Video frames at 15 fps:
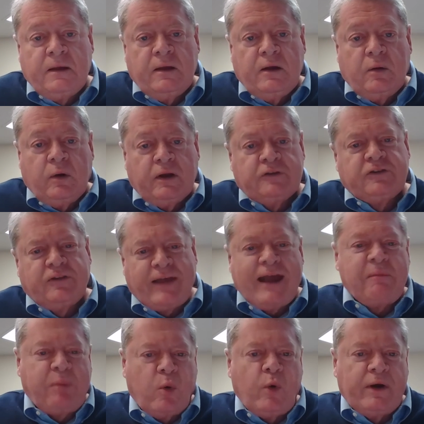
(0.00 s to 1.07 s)
Well, it's at
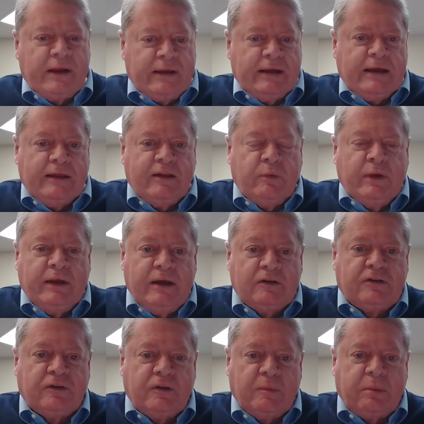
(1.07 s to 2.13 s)
that point again that we get
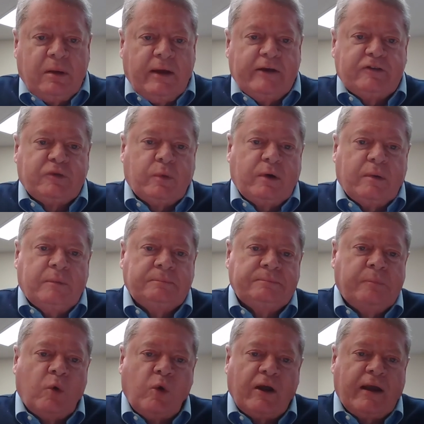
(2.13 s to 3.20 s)
to the place where
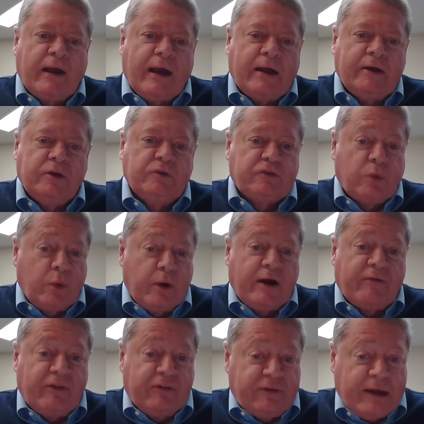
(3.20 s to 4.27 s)
Mordecai, who's
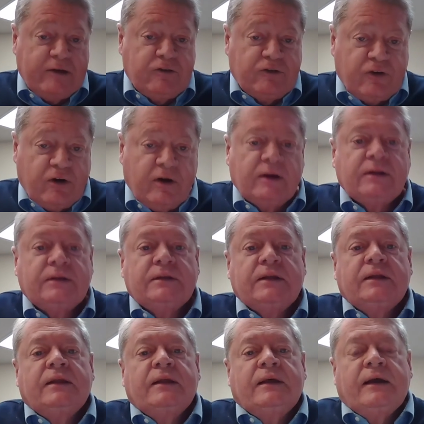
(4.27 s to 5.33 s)
aware of the danger,
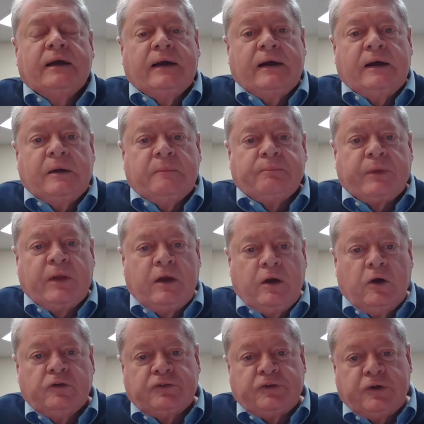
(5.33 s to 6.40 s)
um,
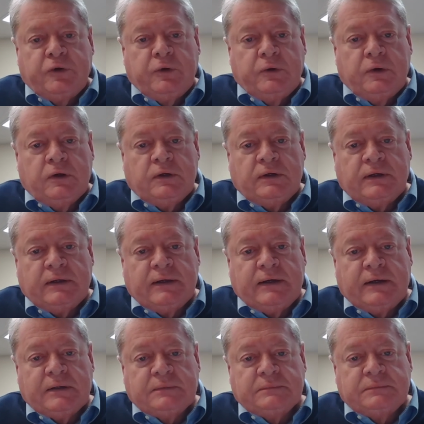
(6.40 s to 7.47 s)
goes to
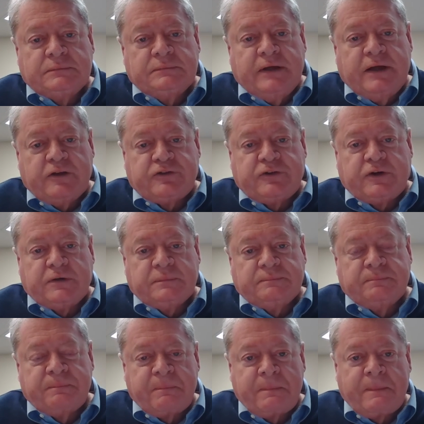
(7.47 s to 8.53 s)
um, Esther
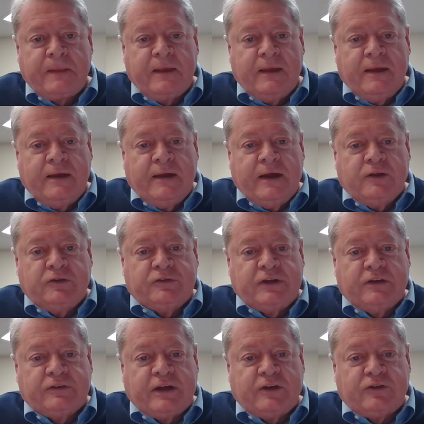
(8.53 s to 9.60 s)
and
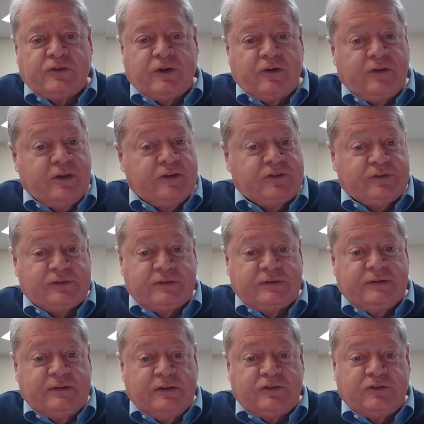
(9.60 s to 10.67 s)
says, Esther, this,
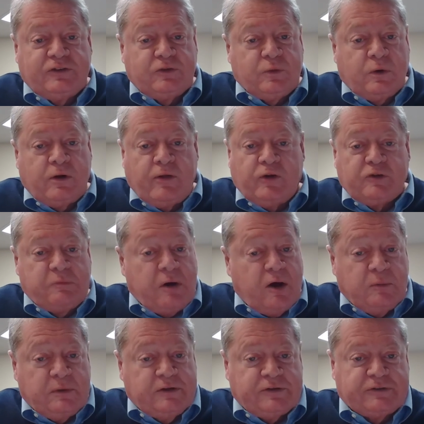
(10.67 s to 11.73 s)
this is one of those
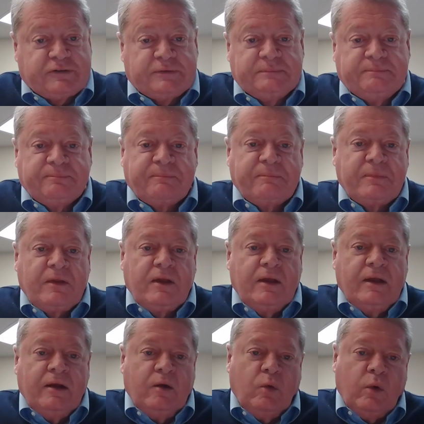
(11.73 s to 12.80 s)
moments
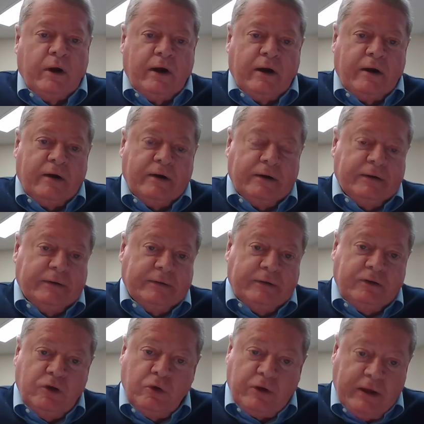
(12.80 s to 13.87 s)
where
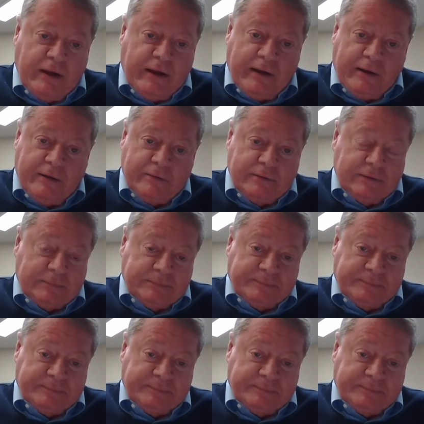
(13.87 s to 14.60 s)
you can,